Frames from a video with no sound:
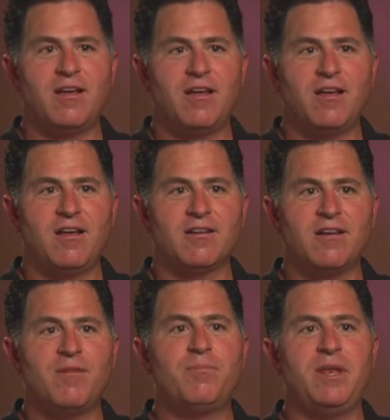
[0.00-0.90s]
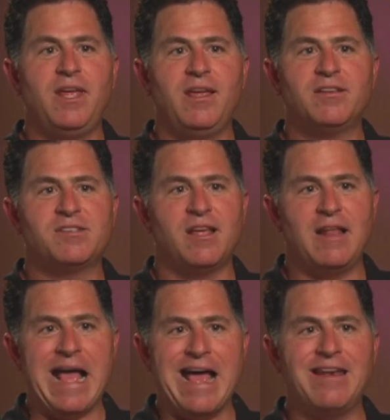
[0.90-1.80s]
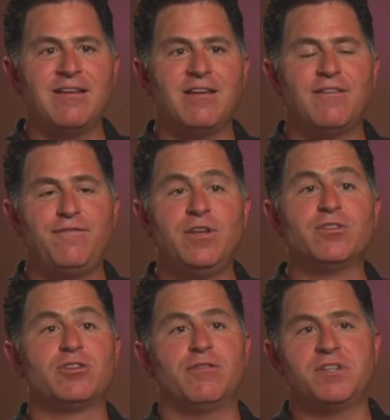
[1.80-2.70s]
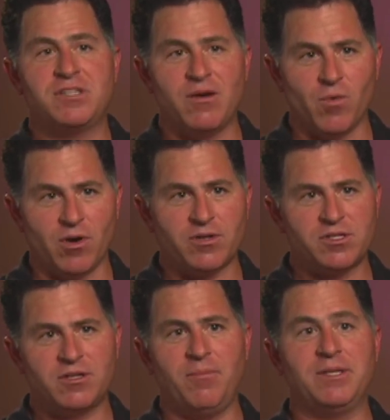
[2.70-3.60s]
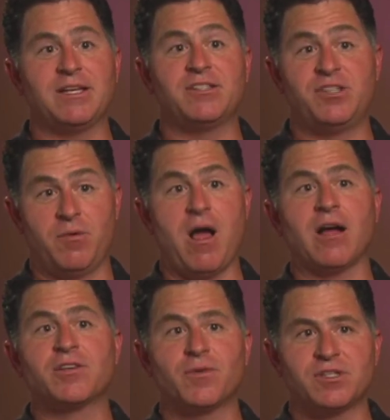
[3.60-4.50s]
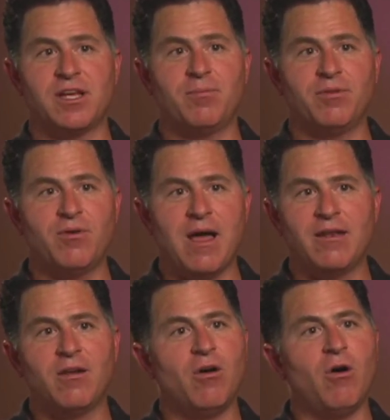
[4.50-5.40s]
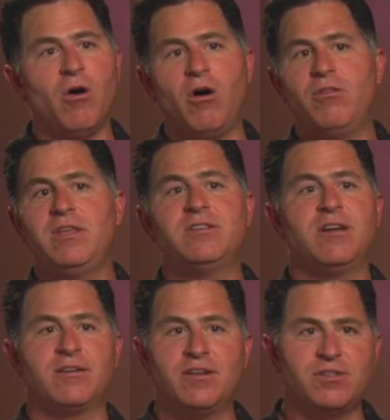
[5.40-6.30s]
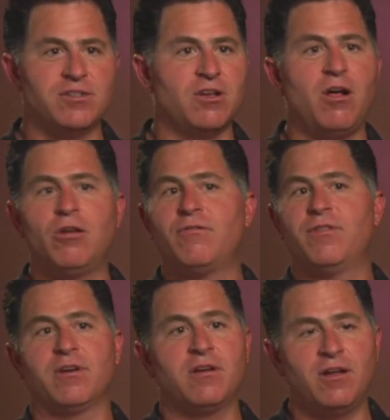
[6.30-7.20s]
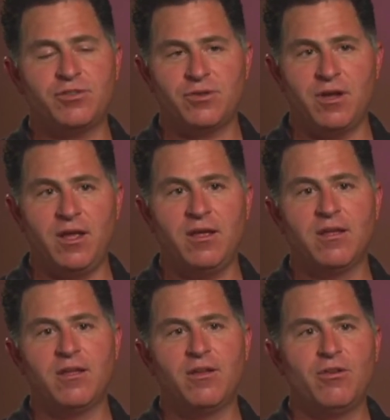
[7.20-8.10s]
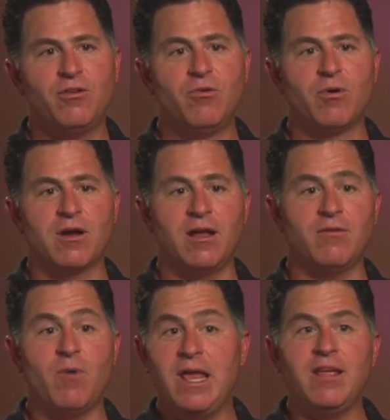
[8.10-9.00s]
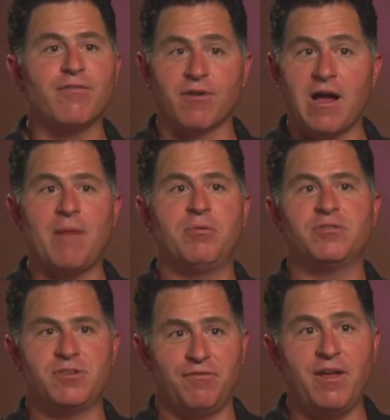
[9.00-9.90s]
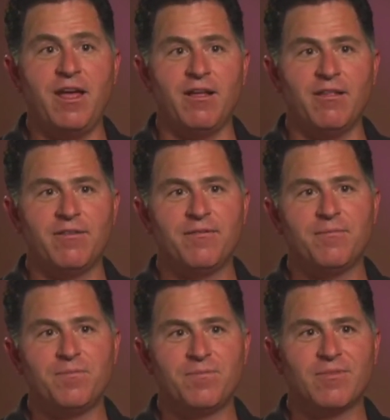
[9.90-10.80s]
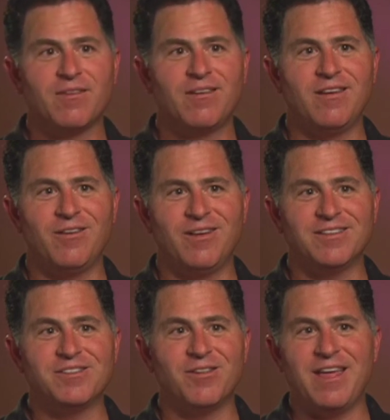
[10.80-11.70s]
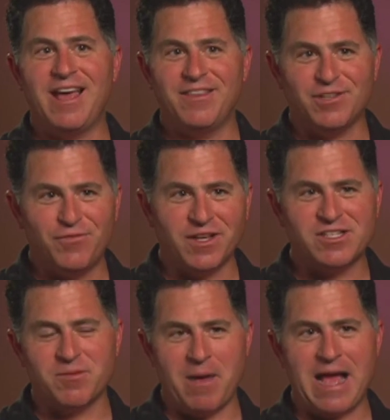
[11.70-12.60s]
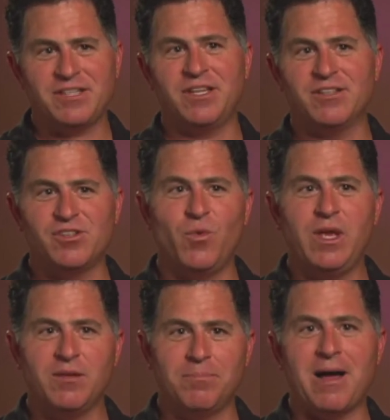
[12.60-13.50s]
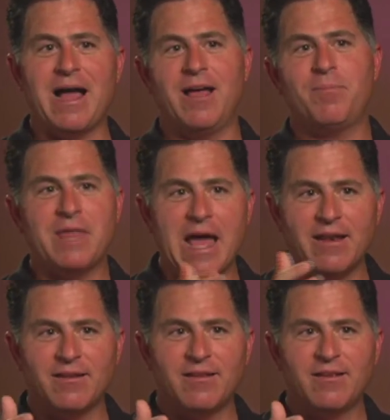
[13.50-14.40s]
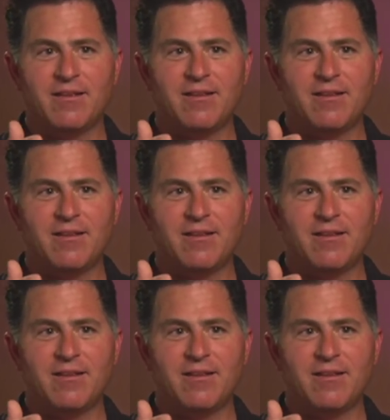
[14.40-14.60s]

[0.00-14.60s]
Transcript: uh, companies that had field service networks. Companies like Xerox, for example, who had all these technicians all over the country who were kind of waiting for copiers to fail, you know, and so they had this fixed capacity, and so we could buy up that